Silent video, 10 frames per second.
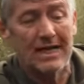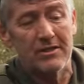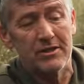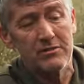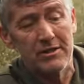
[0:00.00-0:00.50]

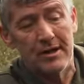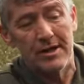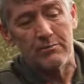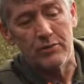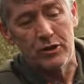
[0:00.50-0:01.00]
do,
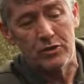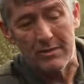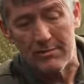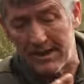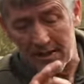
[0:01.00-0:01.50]
you
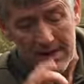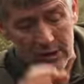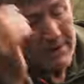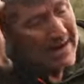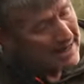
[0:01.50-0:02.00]
can make a
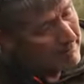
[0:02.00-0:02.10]
mesh bag